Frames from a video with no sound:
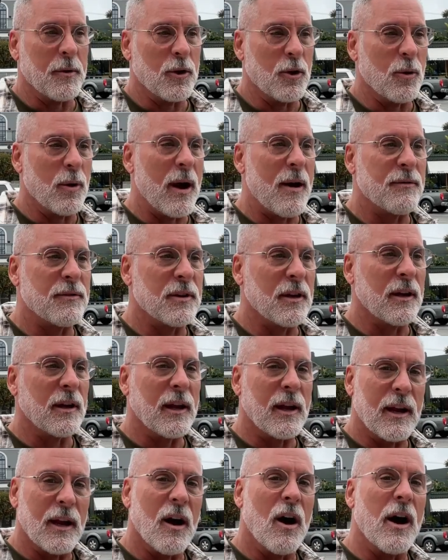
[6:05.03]
mean, you have
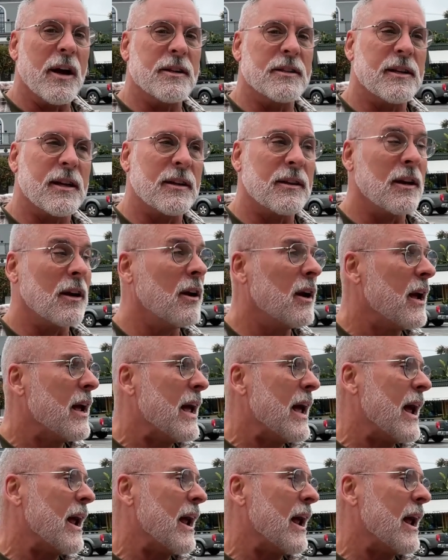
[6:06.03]
to get in line to get there.